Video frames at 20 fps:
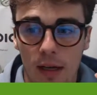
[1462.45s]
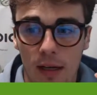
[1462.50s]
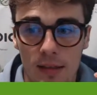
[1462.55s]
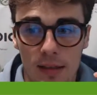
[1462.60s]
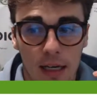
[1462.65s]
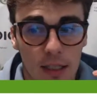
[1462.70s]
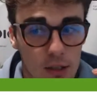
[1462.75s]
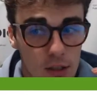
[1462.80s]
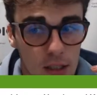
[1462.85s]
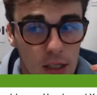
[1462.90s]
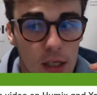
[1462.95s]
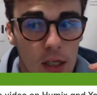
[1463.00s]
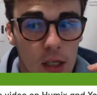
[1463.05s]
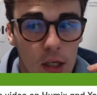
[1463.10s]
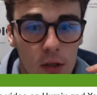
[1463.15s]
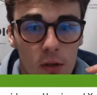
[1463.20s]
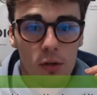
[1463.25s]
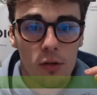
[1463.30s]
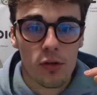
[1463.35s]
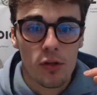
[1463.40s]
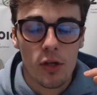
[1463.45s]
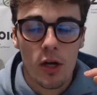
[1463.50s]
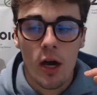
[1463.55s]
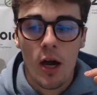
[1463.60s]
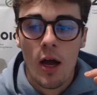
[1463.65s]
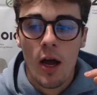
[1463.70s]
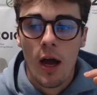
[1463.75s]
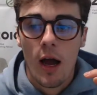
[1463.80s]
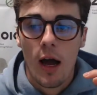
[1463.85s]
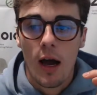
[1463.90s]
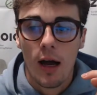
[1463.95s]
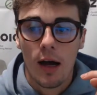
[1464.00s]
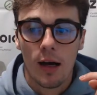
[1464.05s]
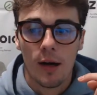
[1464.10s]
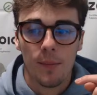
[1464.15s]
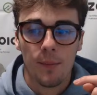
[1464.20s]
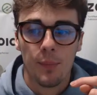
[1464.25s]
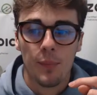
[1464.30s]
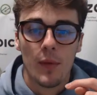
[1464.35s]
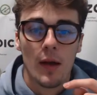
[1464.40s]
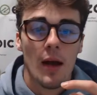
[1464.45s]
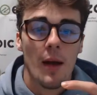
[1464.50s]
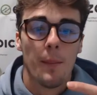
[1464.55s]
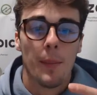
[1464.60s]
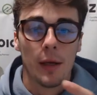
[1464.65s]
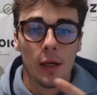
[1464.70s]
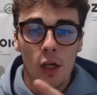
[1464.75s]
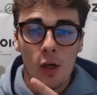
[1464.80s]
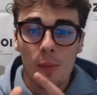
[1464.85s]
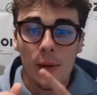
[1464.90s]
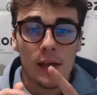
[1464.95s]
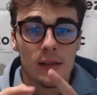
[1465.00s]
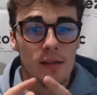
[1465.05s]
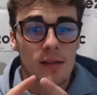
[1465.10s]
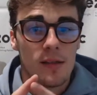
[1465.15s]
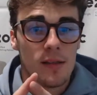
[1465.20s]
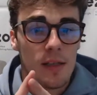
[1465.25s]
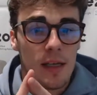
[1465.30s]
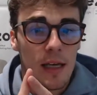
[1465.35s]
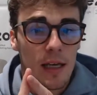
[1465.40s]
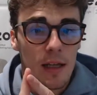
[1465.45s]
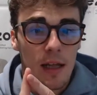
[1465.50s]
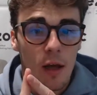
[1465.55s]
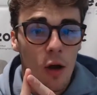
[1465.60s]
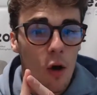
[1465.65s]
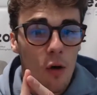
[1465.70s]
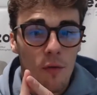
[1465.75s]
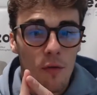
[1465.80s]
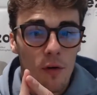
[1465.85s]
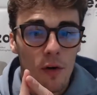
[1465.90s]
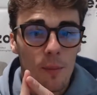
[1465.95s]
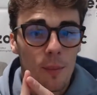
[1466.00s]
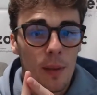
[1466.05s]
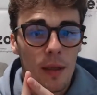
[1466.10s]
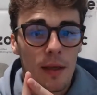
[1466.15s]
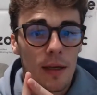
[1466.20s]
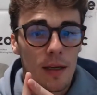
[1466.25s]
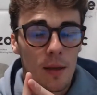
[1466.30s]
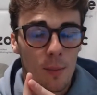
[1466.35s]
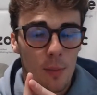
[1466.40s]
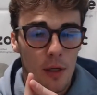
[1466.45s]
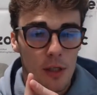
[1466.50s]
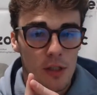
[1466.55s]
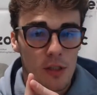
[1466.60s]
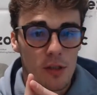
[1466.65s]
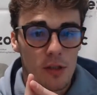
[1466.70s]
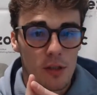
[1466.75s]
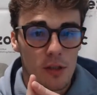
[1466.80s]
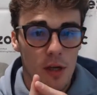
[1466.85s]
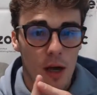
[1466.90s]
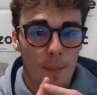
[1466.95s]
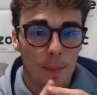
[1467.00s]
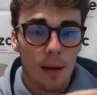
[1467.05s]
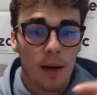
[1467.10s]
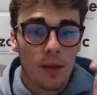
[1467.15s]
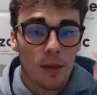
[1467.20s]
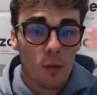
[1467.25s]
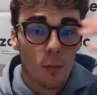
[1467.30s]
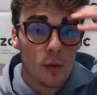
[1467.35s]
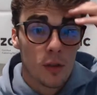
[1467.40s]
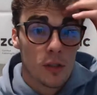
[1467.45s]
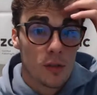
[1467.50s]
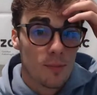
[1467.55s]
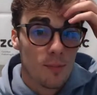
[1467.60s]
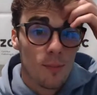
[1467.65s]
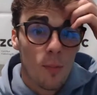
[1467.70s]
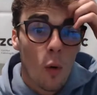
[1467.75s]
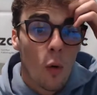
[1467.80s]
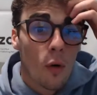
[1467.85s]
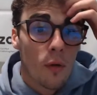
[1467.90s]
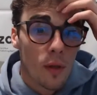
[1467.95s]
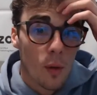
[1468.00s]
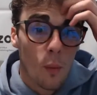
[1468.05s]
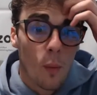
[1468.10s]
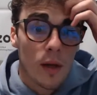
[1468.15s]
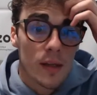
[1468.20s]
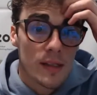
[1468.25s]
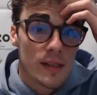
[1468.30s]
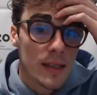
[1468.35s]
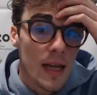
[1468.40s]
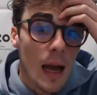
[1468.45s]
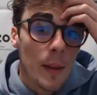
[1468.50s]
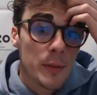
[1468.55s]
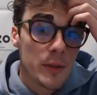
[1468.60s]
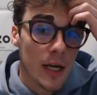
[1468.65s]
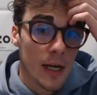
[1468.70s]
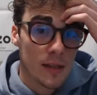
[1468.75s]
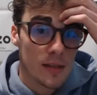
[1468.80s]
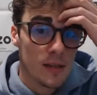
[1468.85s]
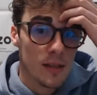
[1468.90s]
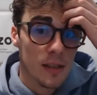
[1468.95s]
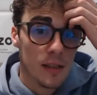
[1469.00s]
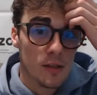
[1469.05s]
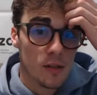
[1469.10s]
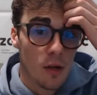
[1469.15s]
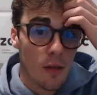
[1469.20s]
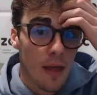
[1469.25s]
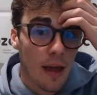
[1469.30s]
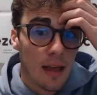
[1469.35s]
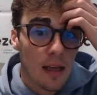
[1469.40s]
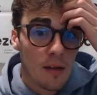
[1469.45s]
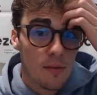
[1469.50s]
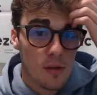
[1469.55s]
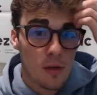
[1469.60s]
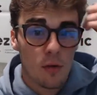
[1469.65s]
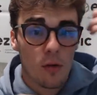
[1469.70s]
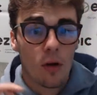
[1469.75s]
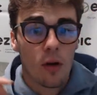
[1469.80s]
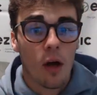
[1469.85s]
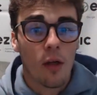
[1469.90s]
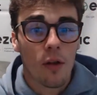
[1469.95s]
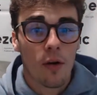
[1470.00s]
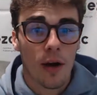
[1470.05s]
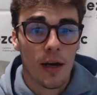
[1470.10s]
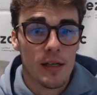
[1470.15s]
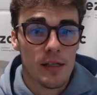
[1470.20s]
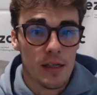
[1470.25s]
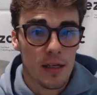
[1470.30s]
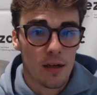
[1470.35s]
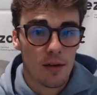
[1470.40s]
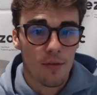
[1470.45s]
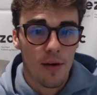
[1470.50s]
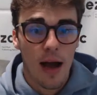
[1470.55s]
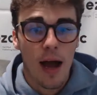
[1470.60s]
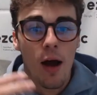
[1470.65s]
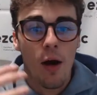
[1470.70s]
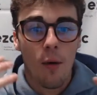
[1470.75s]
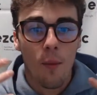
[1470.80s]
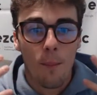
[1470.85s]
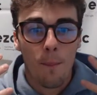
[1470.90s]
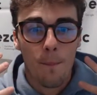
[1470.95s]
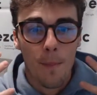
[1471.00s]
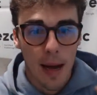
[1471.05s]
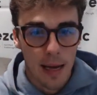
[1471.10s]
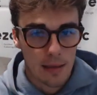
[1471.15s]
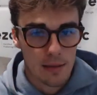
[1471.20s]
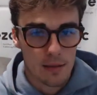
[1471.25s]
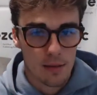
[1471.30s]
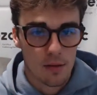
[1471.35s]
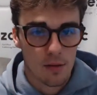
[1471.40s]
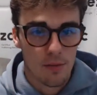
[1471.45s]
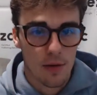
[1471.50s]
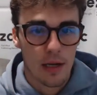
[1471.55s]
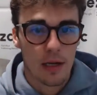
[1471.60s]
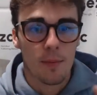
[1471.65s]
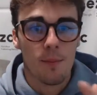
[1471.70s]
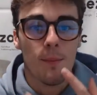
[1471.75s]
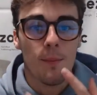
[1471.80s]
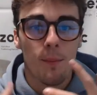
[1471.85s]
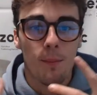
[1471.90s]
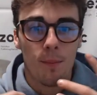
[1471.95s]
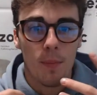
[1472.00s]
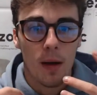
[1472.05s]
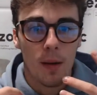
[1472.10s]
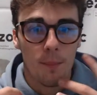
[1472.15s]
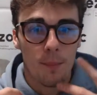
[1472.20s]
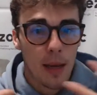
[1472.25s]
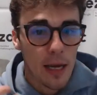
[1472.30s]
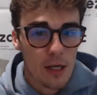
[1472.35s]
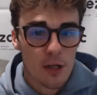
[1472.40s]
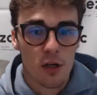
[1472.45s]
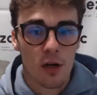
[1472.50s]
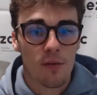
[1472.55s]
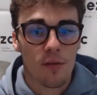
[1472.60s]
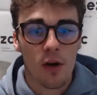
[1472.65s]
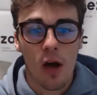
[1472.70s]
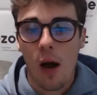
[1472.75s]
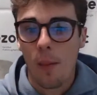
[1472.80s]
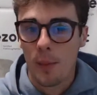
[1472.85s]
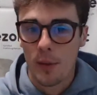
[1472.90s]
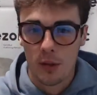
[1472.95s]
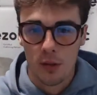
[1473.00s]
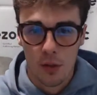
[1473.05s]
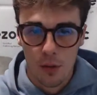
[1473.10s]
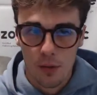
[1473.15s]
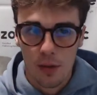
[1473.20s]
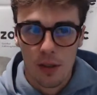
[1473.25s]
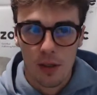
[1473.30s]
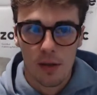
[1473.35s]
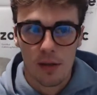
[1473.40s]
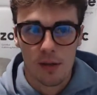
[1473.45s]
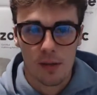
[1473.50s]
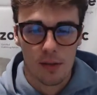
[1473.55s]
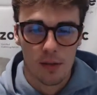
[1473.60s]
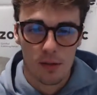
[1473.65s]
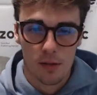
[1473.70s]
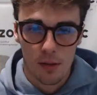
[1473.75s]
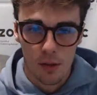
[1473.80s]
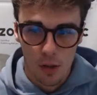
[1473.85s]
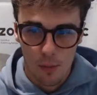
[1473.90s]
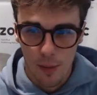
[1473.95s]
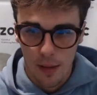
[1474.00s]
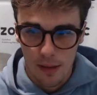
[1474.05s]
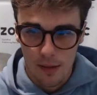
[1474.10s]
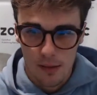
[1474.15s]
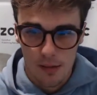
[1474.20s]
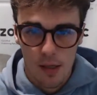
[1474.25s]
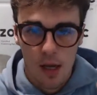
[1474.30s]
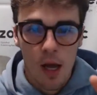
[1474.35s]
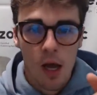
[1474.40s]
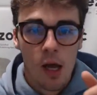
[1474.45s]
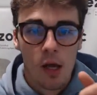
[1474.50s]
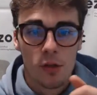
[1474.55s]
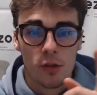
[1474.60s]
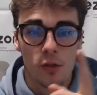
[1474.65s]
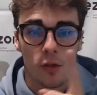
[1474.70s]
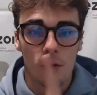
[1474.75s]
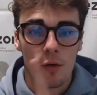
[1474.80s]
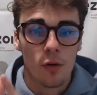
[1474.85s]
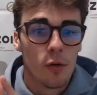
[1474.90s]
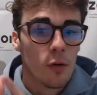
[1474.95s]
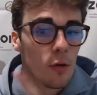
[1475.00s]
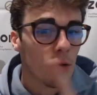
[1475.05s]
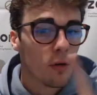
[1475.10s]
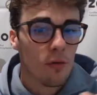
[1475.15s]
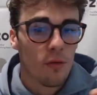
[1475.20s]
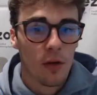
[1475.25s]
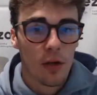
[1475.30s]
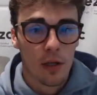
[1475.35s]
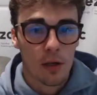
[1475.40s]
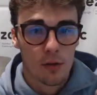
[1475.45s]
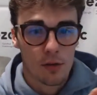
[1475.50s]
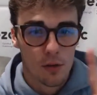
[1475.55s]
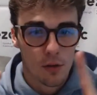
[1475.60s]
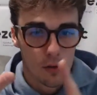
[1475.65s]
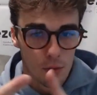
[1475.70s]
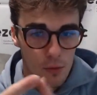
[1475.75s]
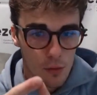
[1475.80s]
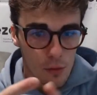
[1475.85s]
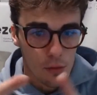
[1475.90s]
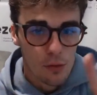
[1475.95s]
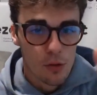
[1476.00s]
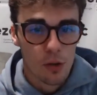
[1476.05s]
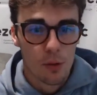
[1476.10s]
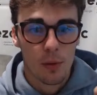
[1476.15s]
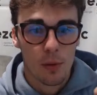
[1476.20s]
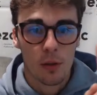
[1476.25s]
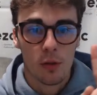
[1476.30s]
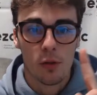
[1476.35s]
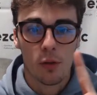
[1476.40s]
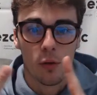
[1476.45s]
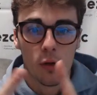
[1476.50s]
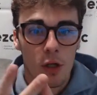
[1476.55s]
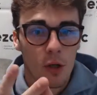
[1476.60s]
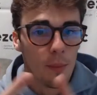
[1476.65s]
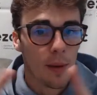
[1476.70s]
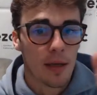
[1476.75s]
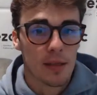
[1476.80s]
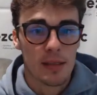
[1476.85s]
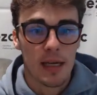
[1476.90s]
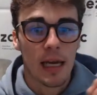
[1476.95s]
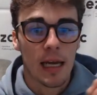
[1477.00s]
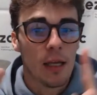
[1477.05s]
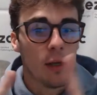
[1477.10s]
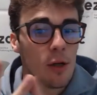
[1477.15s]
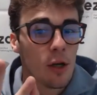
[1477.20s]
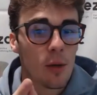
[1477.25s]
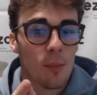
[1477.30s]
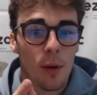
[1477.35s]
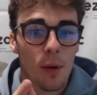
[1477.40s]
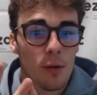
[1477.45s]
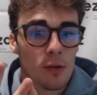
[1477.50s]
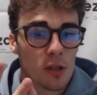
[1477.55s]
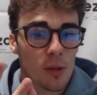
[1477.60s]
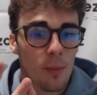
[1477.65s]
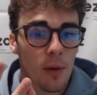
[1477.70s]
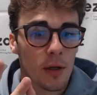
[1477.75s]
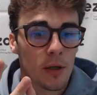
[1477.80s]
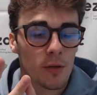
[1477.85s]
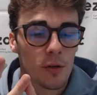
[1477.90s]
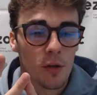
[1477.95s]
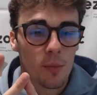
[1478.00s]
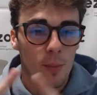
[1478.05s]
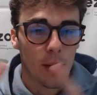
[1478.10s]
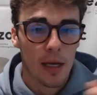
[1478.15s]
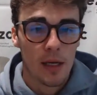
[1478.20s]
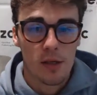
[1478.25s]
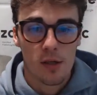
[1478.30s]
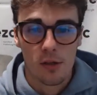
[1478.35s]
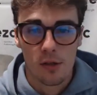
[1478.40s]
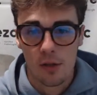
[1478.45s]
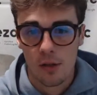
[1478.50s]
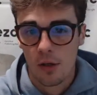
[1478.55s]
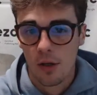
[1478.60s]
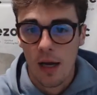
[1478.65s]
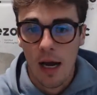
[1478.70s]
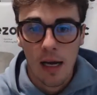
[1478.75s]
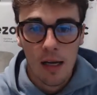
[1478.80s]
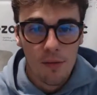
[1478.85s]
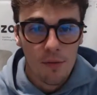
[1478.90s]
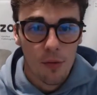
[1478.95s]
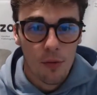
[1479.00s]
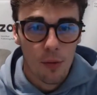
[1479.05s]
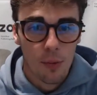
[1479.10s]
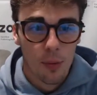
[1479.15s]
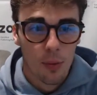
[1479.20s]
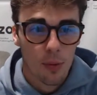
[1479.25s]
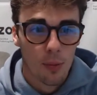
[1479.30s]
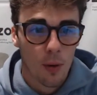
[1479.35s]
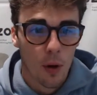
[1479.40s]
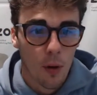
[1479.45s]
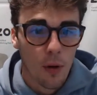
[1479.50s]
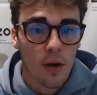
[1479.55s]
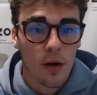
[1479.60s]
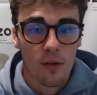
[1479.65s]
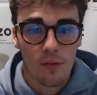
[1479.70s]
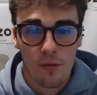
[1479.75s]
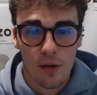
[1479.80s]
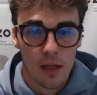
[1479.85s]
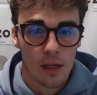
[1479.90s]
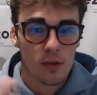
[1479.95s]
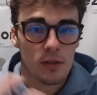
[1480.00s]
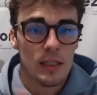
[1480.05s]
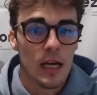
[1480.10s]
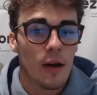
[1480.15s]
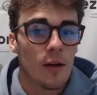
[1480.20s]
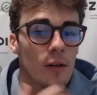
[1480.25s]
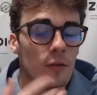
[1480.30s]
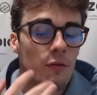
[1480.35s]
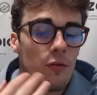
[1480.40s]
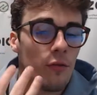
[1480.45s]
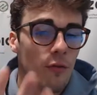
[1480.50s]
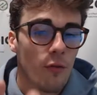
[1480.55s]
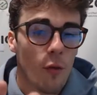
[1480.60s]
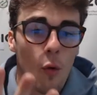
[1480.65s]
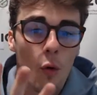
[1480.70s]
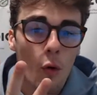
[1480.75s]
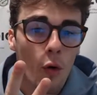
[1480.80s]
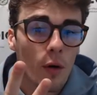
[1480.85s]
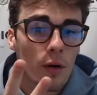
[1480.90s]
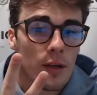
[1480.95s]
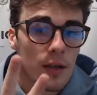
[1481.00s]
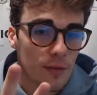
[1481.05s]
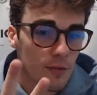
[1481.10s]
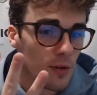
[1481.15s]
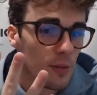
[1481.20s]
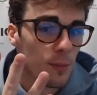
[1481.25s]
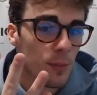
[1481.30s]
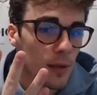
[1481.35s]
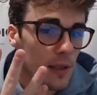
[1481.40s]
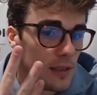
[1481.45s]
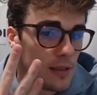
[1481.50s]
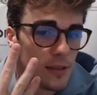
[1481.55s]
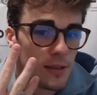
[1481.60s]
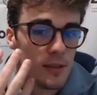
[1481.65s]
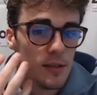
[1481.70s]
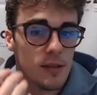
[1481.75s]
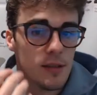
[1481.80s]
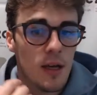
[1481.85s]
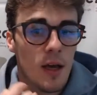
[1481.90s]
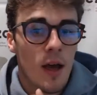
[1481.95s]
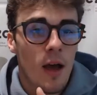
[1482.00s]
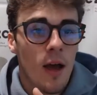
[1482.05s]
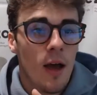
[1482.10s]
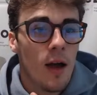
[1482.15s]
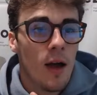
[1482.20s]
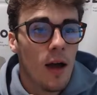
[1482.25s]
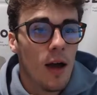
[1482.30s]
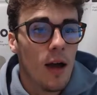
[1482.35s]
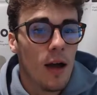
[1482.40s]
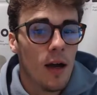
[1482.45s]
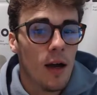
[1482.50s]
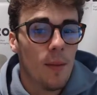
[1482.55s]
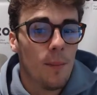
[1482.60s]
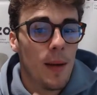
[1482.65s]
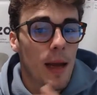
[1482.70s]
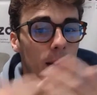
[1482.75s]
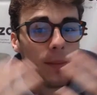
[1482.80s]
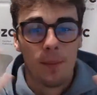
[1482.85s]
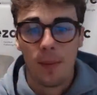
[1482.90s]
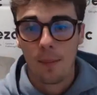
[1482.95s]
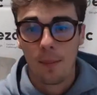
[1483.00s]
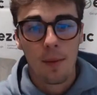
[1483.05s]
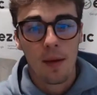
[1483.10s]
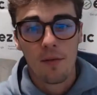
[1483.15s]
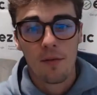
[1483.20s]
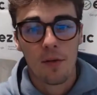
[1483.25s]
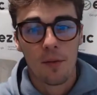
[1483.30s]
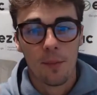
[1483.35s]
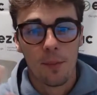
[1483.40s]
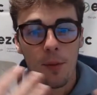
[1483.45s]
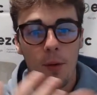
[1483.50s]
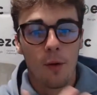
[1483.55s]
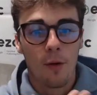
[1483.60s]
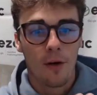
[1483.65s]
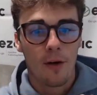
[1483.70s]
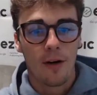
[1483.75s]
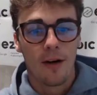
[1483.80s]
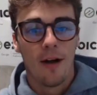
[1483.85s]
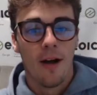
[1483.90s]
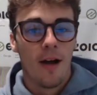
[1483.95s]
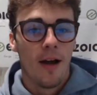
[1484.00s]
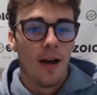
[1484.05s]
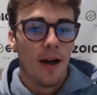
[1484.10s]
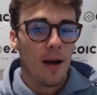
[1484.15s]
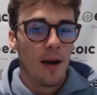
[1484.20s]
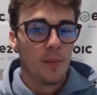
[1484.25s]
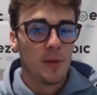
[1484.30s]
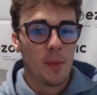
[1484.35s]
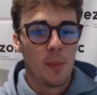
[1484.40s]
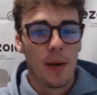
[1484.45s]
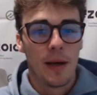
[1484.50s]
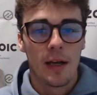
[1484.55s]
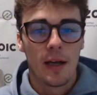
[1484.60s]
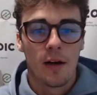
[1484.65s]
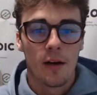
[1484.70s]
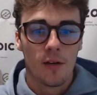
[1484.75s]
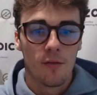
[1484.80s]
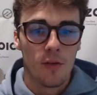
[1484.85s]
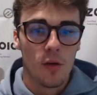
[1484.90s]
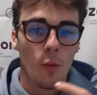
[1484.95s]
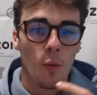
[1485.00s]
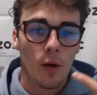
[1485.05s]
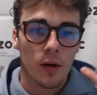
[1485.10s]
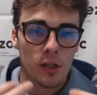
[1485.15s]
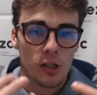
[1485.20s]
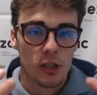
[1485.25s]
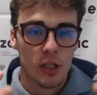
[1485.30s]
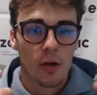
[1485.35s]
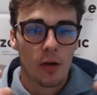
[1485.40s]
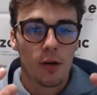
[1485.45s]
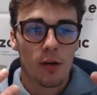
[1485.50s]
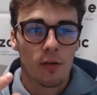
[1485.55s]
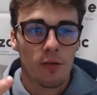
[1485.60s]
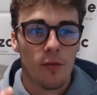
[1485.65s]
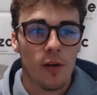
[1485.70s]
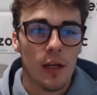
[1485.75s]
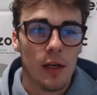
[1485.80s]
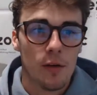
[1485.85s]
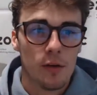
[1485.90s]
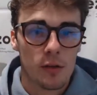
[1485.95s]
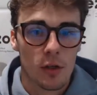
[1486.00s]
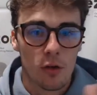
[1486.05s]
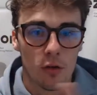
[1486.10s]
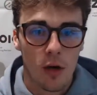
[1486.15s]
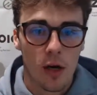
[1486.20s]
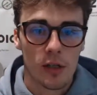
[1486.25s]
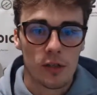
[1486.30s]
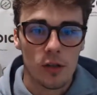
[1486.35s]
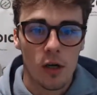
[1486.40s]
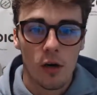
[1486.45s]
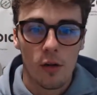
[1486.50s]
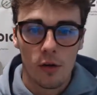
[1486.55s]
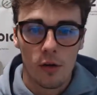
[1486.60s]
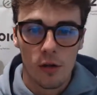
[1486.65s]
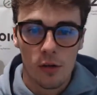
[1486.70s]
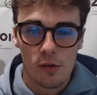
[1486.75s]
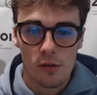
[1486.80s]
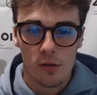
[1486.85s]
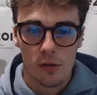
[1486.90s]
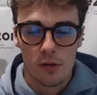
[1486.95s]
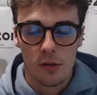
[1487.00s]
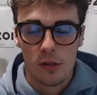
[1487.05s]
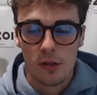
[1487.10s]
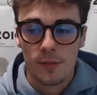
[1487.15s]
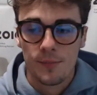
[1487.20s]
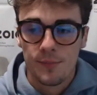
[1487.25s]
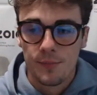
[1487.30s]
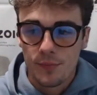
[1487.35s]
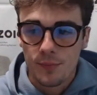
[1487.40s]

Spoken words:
It's actually huge. But Humix is seeing like over 1 billion impressions a month, which is more than what Snapchat sees. So that gives you another idea of how massive and major of an opportunity this is in Humix. So Google videos, you can do YouTube, you can do Humix, and you can post them on your own pages. So you're kind of throwing your videos down in 4 different places. And maybe even more, depending on if you want to share your videos across other users.